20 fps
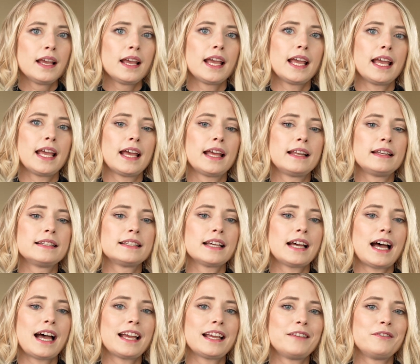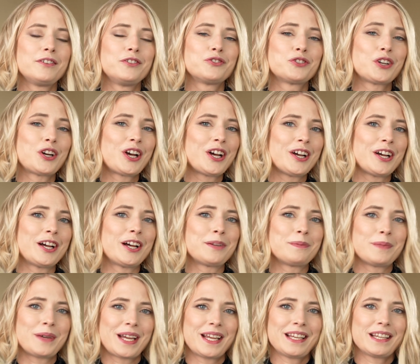And I draw on
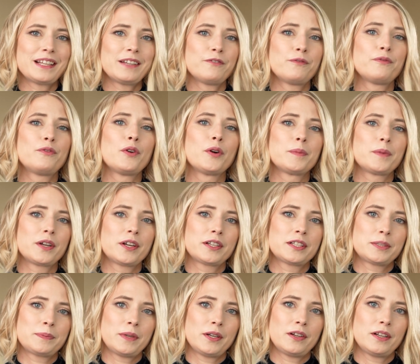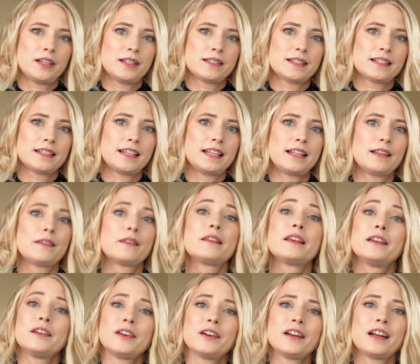my former experience in
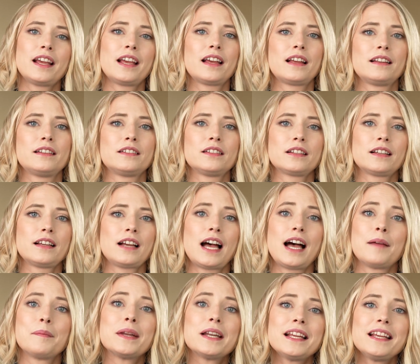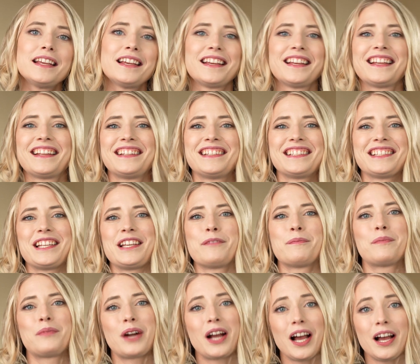theater and comedy and
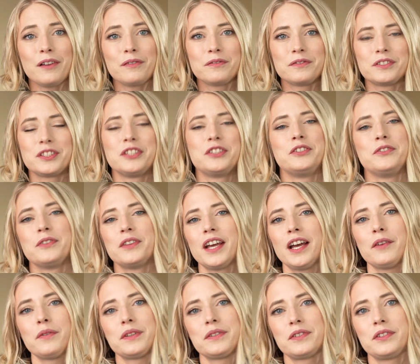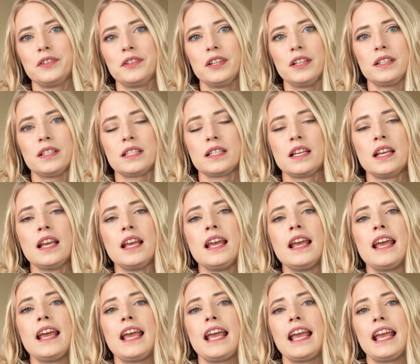improv to do that with students
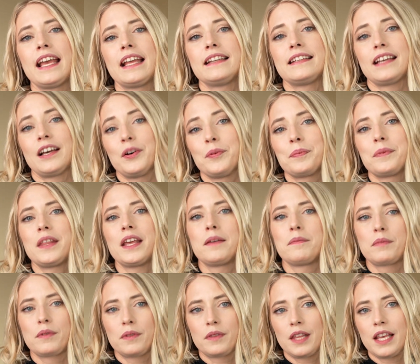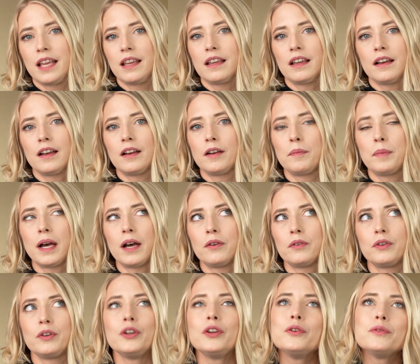and help them think
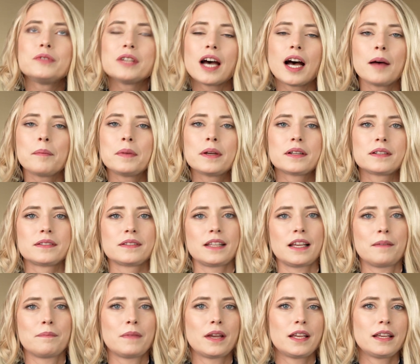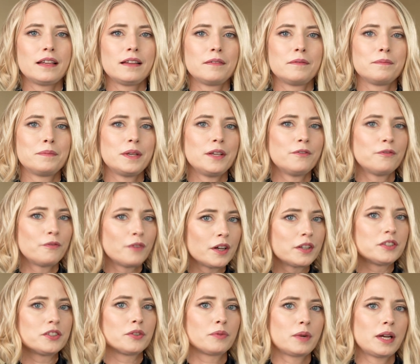about new topics that might be
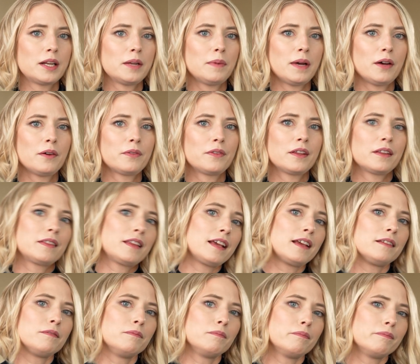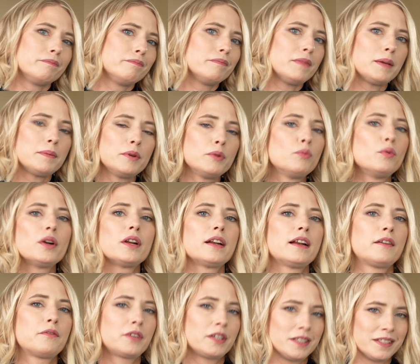fun to write about that they maybe wouldn't
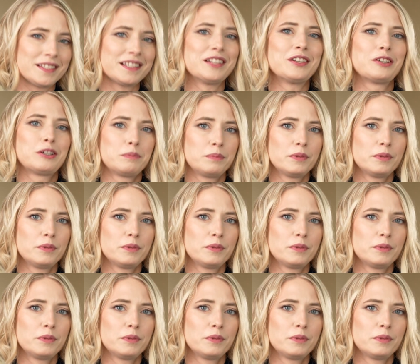have considered